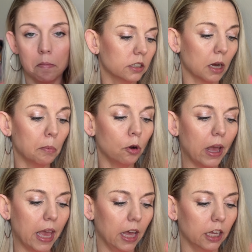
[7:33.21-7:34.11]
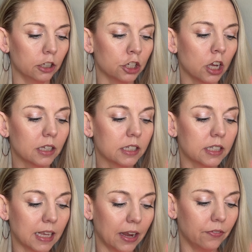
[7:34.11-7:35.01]
double edge
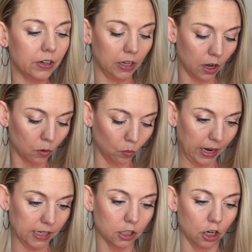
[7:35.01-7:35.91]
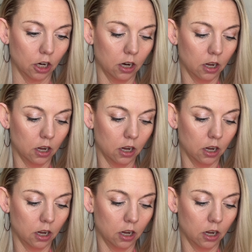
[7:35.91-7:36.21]
safety razor.